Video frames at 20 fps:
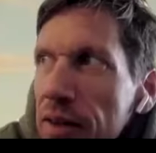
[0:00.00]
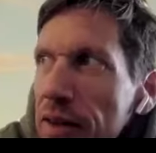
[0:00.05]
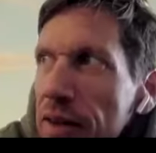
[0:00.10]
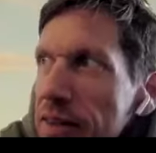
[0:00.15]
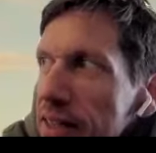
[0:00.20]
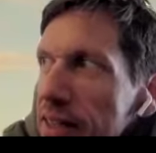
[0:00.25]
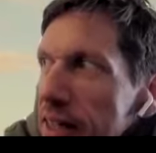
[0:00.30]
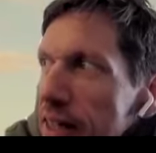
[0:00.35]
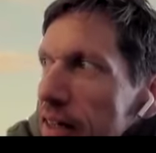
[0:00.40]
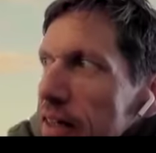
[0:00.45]
I
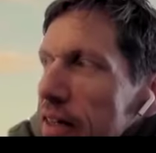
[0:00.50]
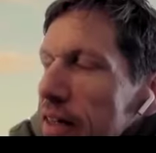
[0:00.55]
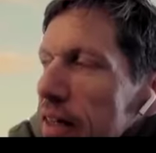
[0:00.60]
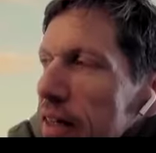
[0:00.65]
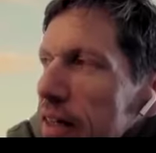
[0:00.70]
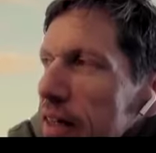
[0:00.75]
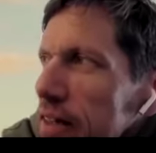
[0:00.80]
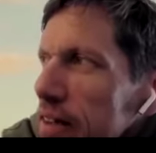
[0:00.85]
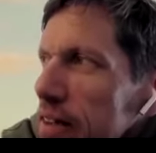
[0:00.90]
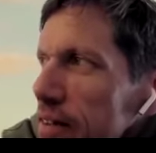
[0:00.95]
think
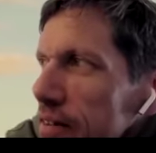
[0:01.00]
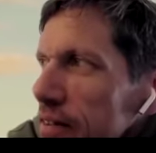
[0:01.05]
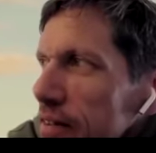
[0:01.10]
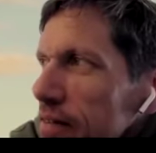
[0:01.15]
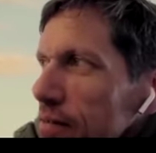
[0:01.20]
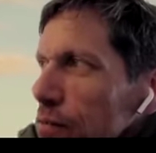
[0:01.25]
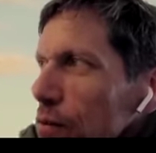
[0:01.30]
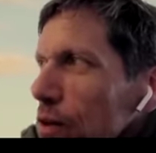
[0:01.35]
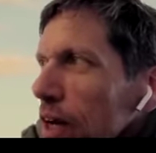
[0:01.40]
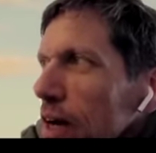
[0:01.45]

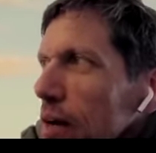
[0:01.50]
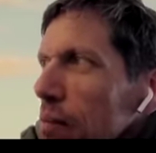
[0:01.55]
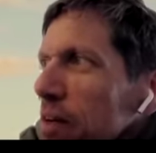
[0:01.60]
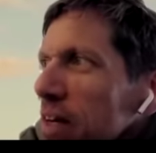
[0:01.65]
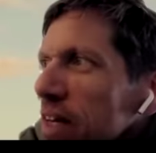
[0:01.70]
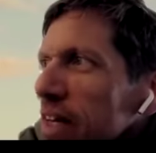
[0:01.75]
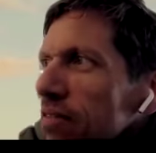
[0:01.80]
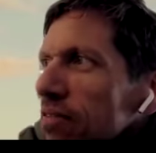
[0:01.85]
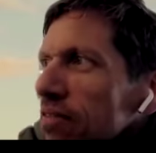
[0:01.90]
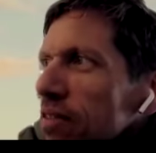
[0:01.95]
what I
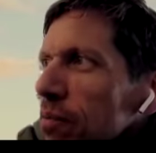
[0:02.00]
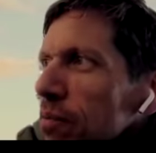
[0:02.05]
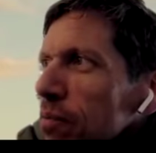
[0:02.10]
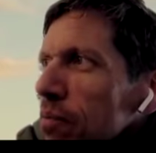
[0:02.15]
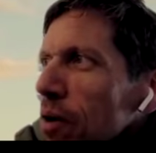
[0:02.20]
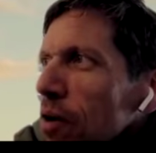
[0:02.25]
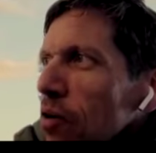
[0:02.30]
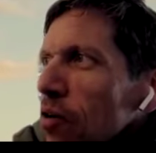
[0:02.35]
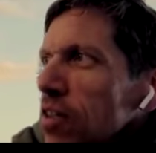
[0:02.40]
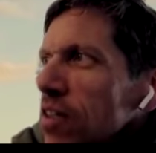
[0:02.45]
believe the
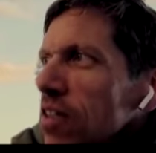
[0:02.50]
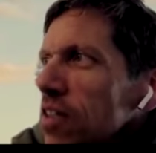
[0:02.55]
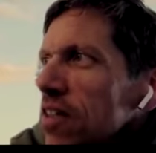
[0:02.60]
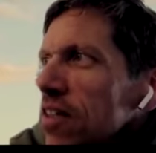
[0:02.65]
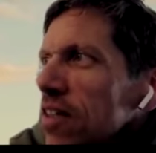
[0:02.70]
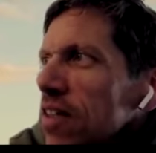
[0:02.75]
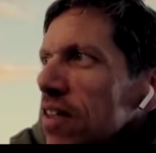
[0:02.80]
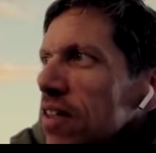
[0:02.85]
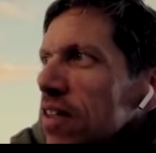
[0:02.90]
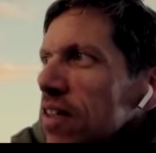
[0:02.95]
most
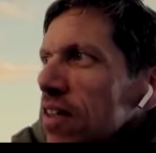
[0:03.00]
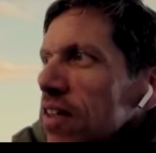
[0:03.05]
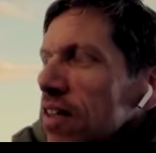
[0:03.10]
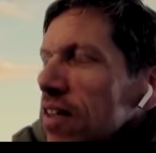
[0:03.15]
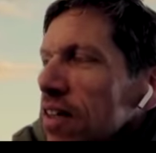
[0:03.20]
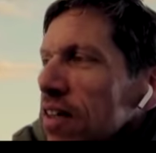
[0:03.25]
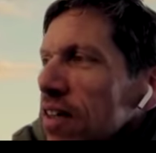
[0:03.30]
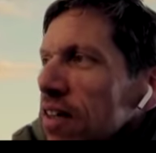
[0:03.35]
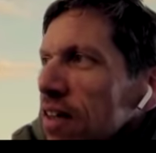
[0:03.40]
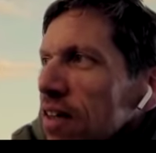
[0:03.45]

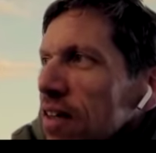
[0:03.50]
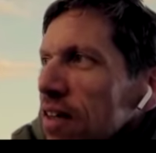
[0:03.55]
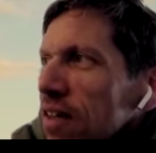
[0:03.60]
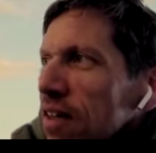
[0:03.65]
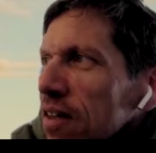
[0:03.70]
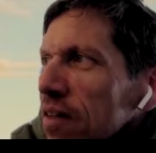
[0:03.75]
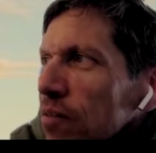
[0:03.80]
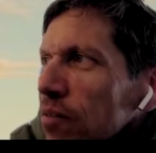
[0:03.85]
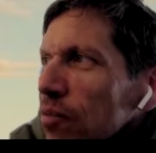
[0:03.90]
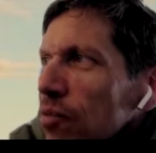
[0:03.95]

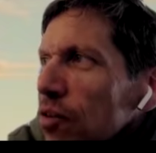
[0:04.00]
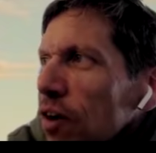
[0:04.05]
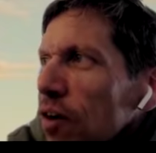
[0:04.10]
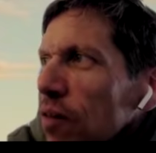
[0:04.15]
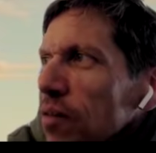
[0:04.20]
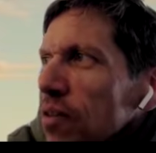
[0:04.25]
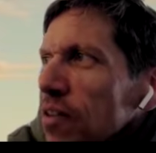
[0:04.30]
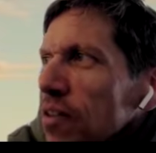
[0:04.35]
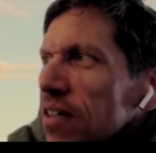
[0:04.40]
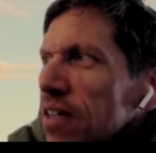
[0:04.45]

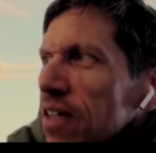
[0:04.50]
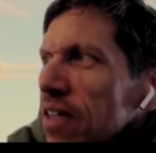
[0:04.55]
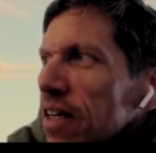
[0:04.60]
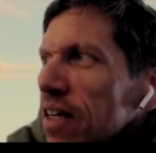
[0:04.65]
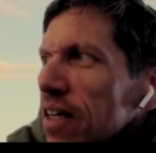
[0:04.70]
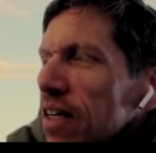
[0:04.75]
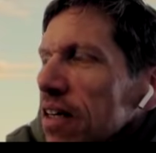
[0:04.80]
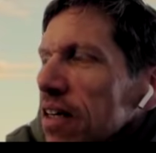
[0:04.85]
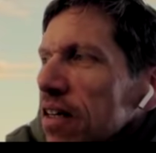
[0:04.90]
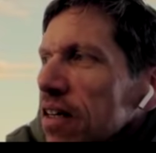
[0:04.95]

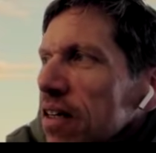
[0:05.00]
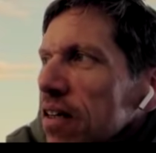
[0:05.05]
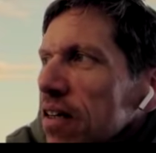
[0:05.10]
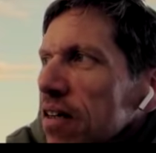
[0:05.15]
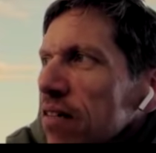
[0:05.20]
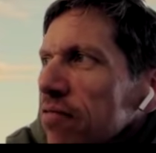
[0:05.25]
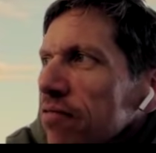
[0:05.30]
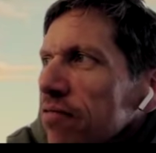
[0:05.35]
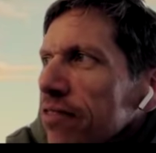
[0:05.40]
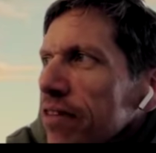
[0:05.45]
promising
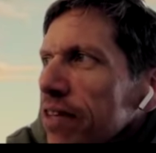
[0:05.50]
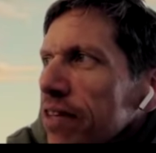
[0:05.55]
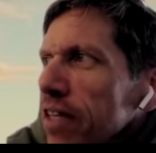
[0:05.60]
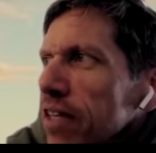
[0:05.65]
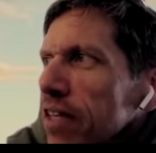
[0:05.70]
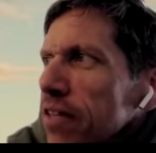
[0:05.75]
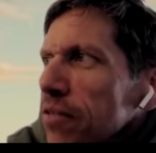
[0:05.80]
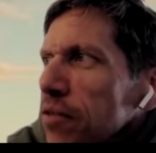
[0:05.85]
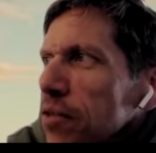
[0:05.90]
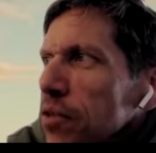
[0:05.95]

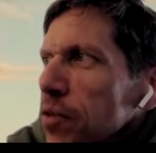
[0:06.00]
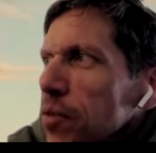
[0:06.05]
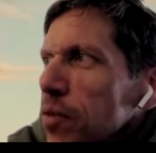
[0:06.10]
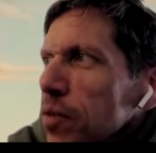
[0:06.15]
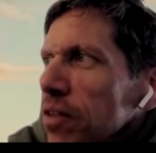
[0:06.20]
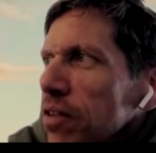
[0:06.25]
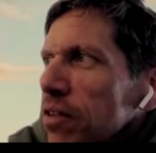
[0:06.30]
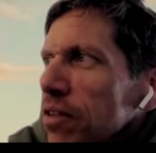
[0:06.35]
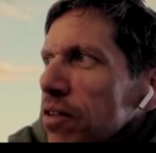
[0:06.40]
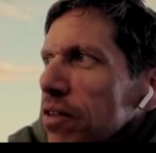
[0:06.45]
field would be
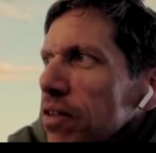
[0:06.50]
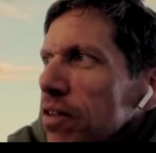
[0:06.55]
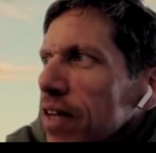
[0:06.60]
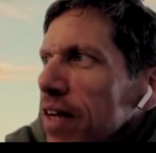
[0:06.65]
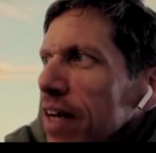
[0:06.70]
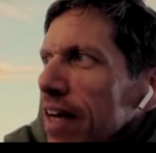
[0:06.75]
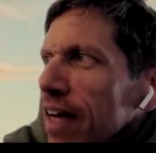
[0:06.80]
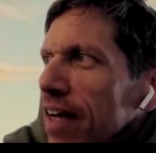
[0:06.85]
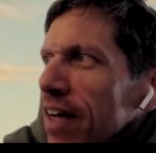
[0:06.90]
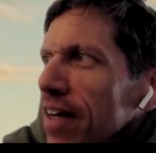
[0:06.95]
to
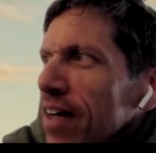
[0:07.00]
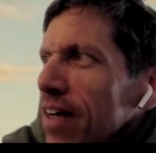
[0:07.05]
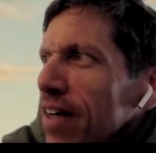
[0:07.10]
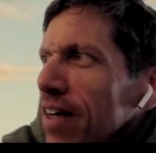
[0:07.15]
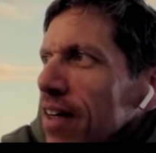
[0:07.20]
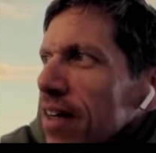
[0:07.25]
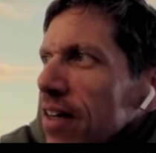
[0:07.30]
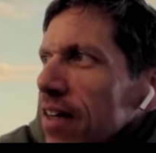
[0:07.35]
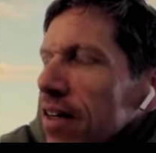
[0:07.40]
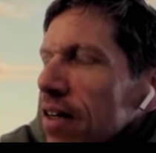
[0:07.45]
take
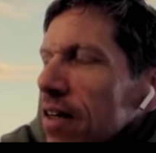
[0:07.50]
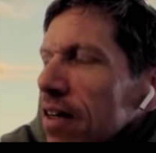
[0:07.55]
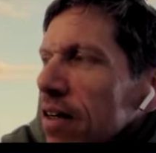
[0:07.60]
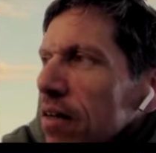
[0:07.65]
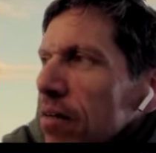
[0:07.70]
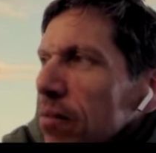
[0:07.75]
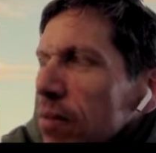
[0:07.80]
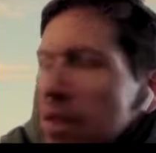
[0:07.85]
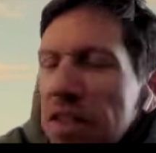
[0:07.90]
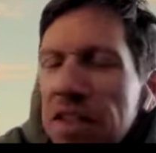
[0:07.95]

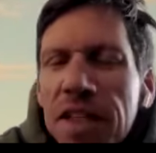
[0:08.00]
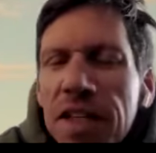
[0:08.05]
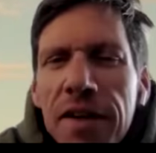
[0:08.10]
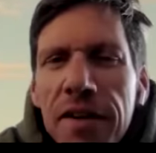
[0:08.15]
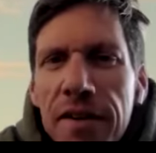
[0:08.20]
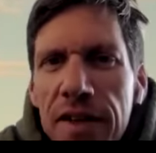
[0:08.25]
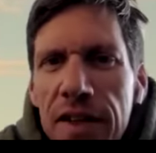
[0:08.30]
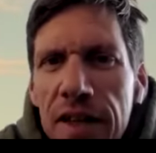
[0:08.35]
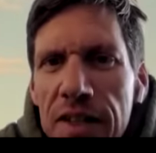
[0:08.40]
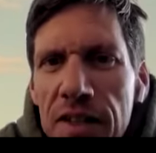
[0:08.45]

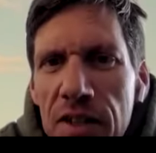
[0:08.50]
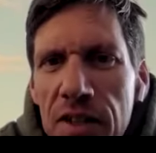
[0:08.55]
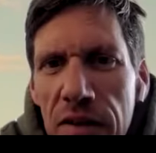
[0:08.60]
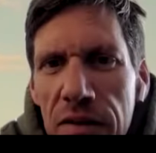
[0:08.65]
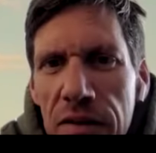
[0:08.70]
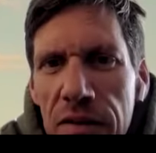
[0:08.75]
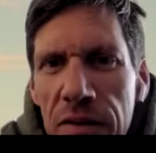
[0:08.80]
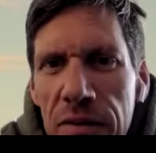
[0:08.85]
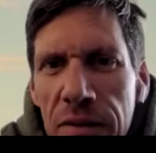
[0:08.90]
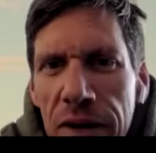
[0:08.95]
material that's
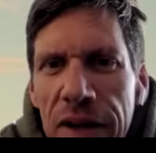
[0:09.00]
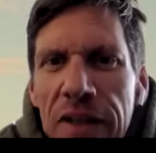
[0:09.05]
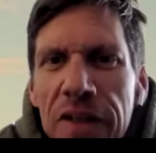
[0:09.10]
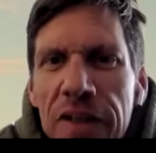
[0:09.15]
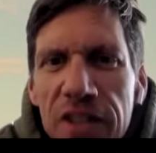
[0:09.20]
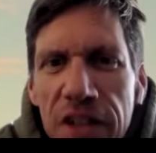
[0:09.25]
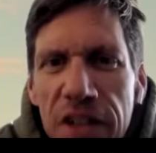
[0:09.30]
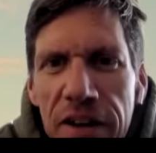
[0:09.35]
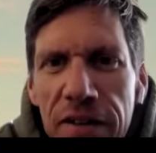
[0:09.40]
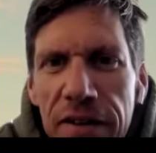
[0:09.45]
already
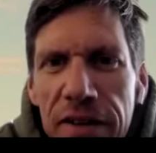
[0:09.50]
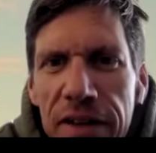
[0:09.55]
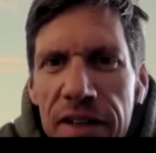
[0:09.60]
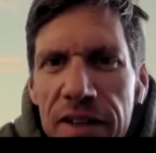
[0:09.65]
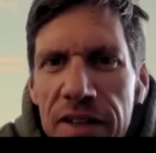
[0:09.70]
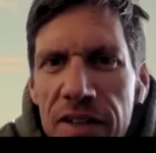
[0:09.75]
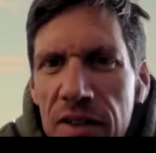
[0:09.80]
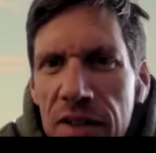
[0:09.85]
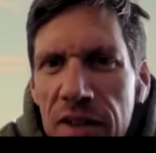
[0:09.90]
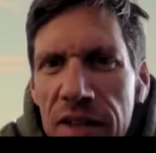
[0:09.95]

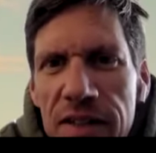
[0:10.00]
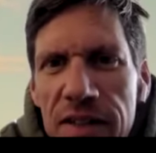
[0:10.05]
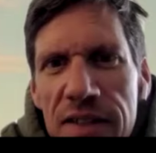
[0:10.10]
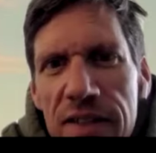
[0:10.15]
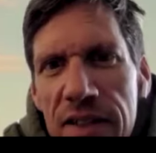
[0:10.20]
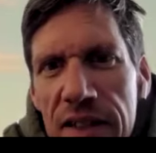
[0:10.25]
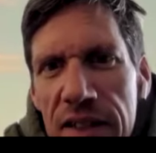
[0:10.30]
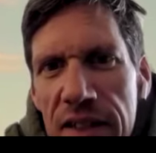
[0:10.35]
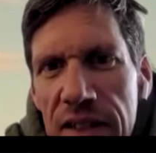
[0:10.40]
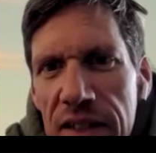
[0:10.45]
generated. So let's
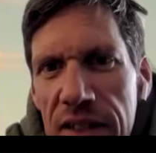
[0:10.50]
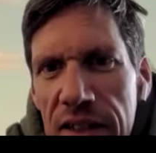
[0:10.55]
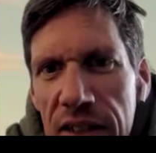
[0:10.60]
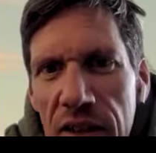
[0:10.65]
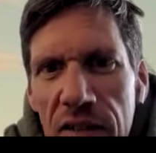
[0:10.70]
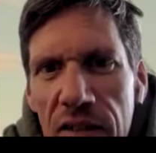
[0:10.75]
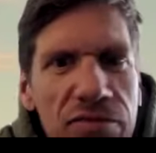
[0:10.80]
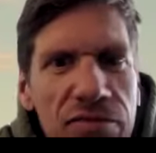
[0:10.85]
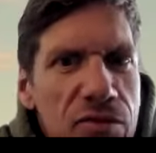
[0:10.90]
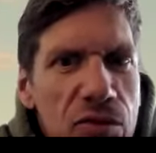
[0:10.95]
see,
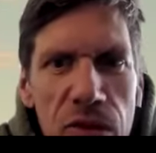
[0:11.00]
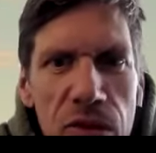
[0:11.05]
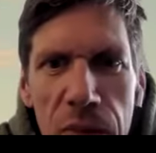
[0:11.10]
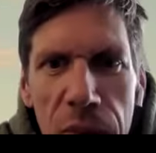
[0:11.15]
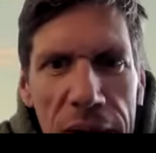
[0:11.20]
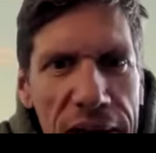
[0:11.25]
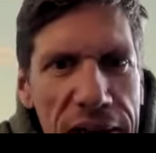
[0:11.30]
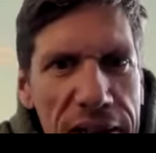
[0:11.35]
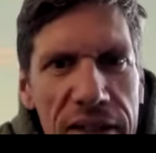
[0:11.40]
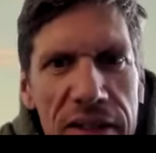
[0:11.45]
food
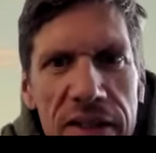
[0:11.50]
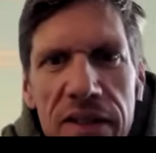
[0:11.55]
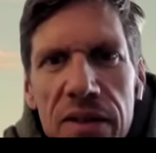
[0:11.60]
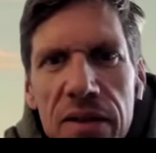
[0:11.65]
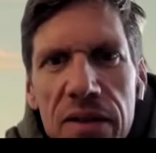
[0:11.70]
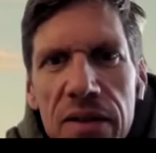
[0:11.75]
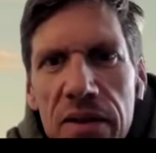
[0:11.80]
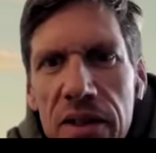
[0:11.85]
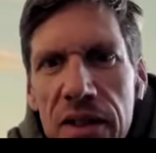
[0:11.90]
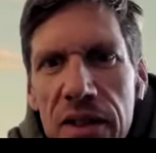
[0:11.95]
waste
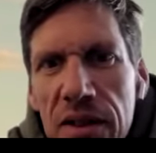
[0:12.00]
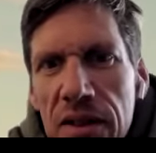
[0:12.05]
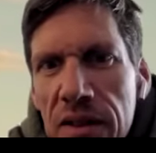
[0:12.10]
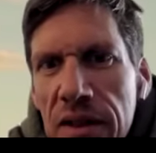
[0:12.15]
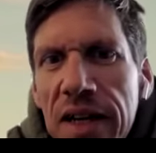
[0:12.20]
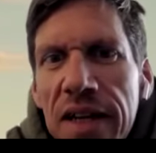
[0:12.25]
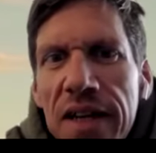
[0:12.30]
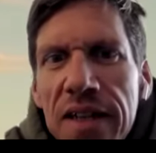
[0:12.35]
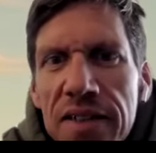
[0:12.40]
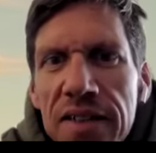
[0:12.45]
or
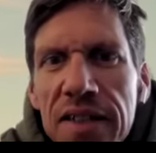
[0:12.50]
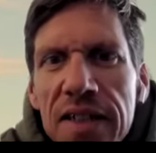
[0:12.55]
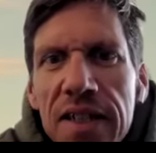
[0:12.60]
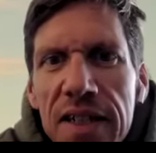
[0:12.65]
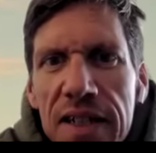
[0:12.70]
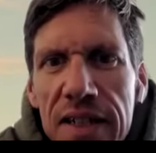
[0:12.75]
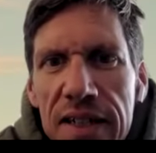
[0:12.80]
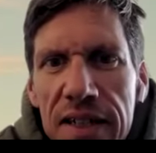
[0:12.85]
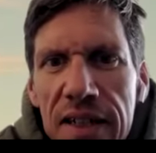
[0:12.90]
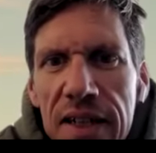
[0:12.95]
anything
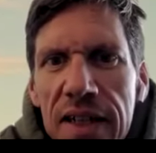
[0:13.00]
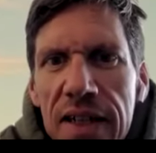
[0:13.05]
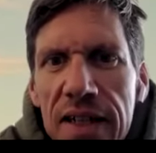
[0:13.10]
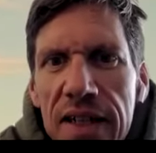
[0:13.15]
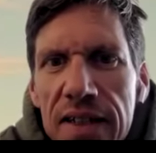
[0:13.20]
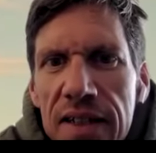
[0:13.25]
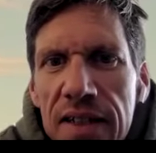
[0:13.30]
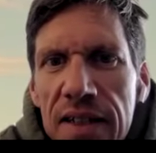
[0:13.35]
like that,